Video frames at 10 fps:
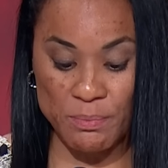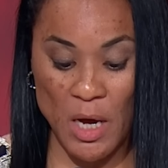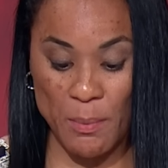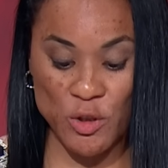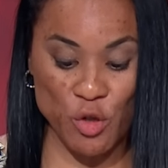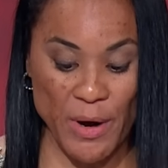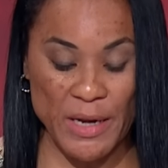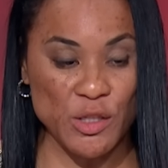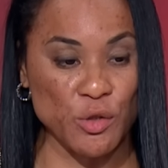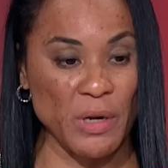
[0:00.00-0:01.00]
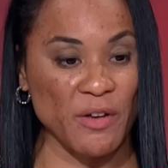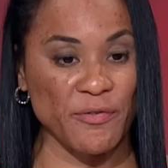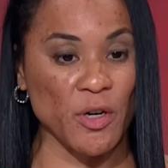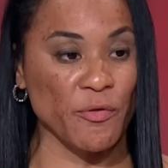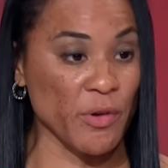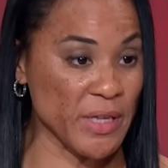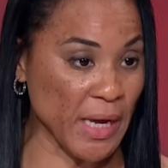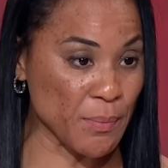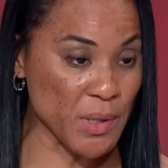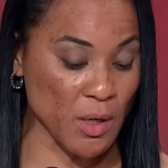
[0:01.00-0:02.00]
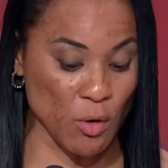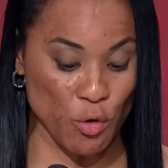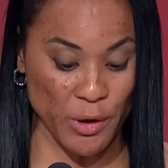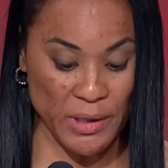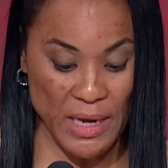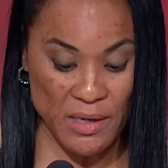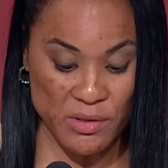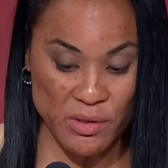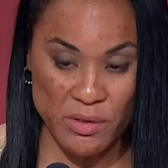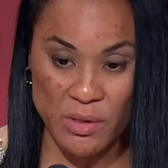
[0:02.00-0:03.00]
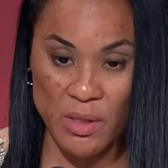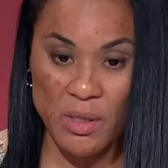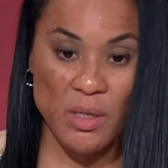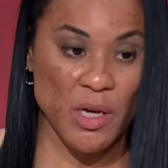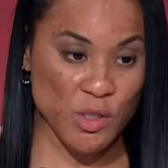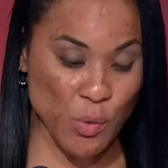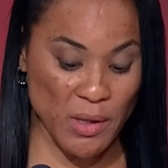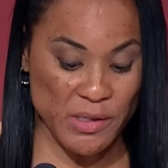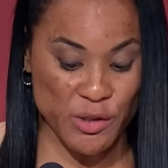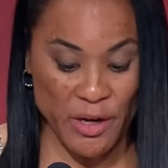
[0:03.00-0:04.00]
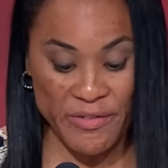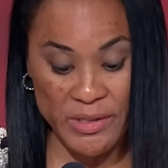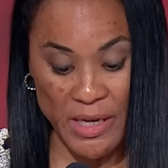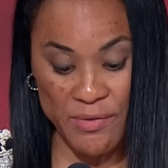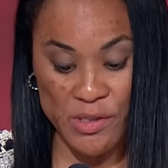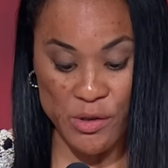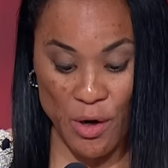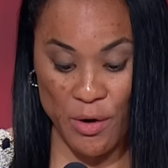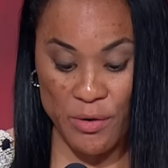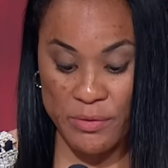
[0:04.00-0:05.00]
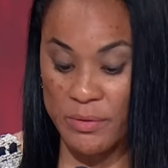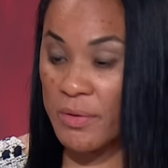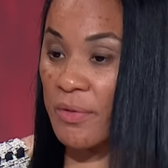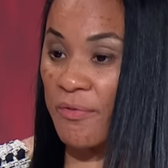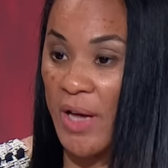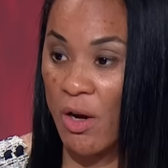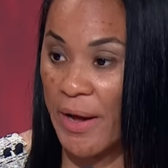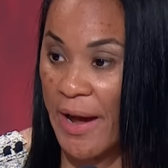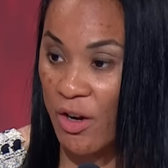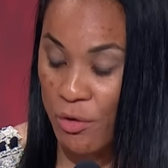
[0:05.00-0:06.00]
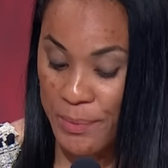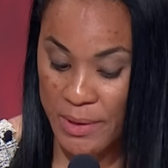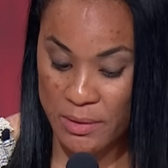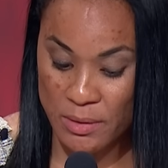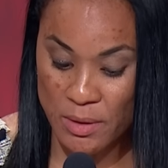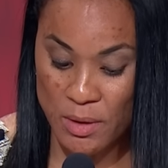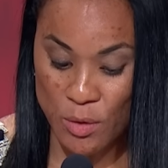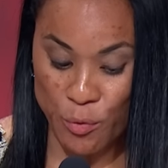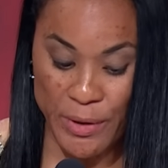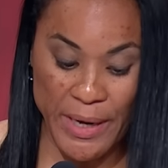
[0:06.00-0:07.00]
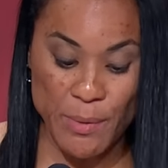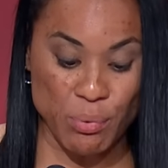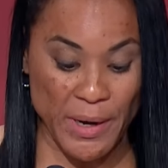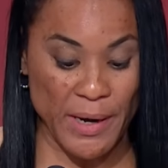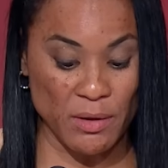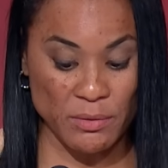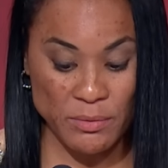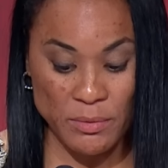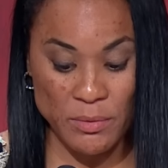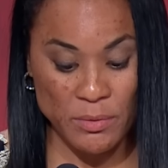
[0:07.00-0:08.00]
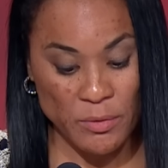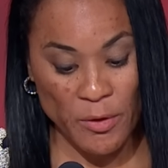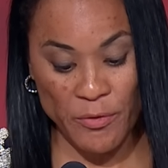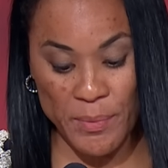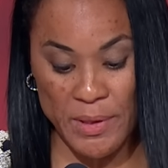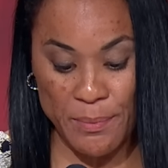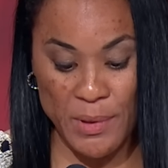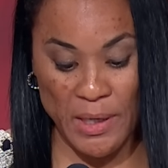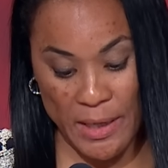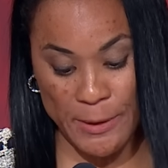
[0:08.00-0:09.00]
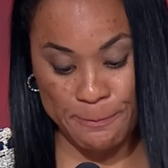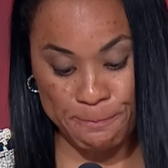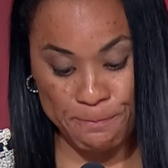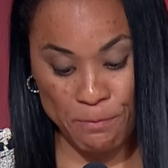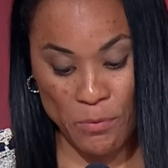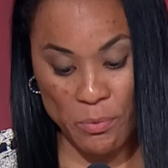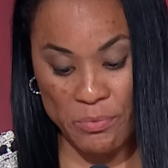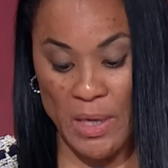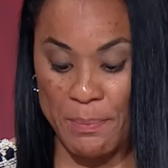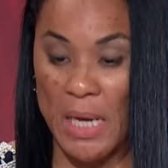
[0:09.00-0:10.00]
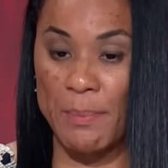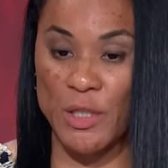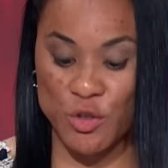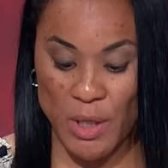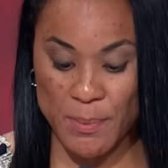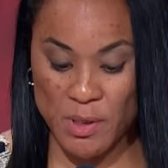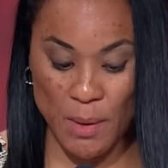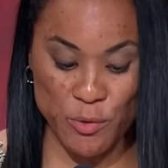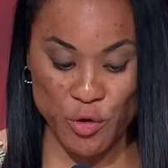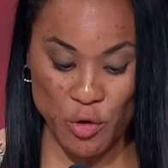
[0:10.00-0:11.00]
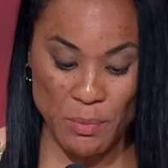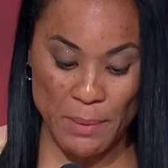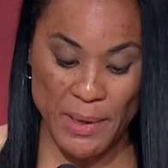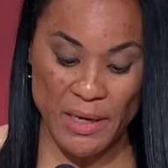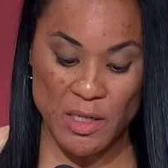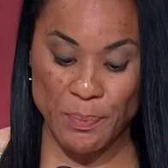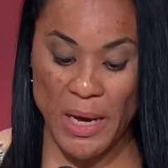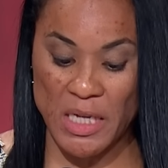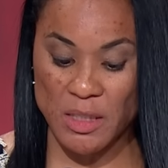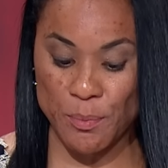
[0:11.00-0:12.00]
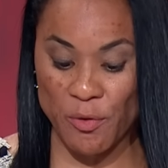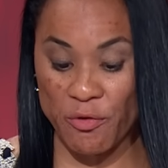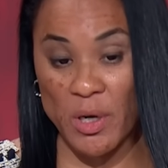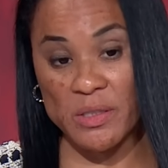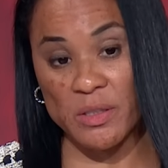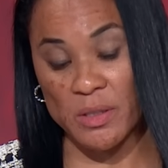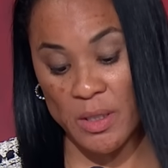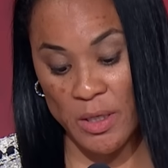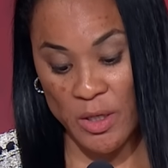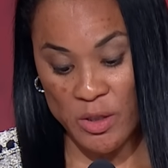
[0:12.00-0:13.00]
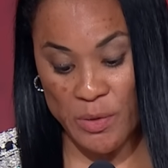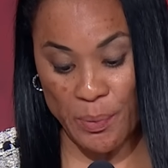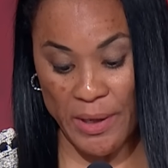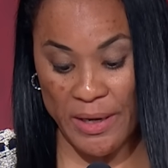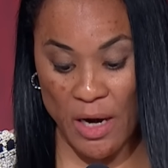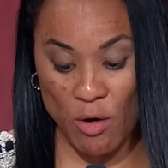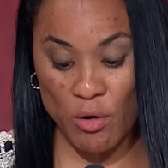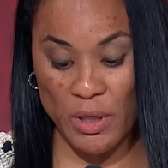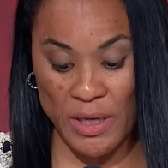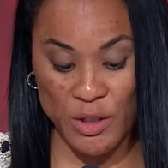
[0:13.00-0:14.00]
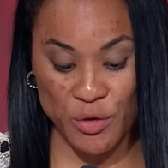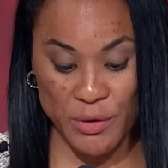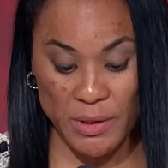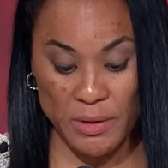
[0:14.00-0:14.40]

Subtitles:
much gratitude I felt for the ABL organizers, as well as David Stern, Val Ackerman, Renee Brown from the NBA. They made my dreams come true by making it possible for us to play in our own country.